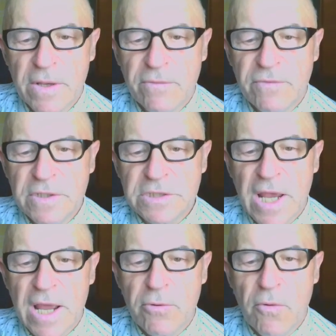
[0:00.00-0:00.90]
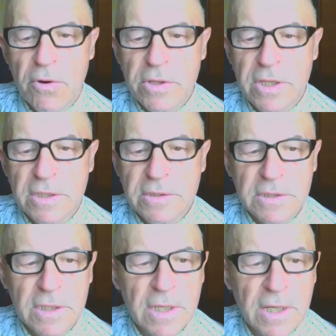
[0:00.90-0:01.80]
which, according
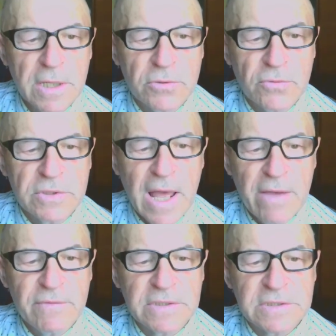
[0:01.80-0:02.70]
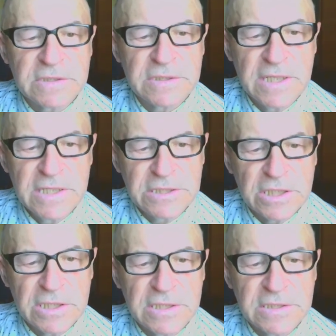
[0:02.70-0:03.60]
to Darwin's
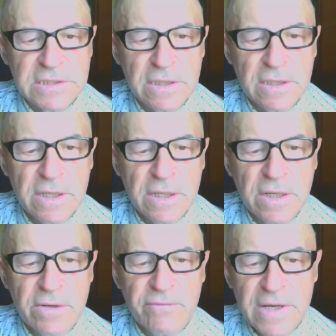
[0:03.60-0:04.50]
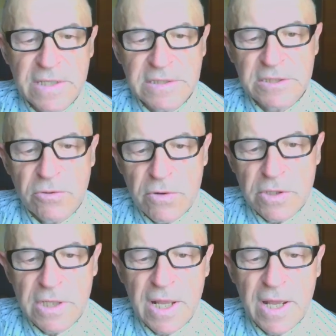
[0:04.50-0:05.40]
teachings, were
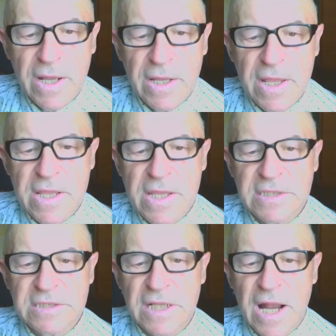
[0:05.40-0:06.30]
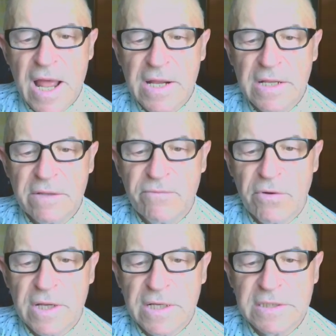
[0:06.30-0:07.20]
stronger in the struggle
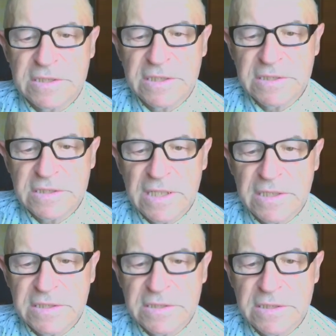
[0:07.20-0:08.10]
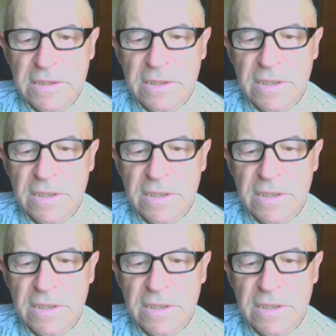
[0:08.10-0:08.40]
for existence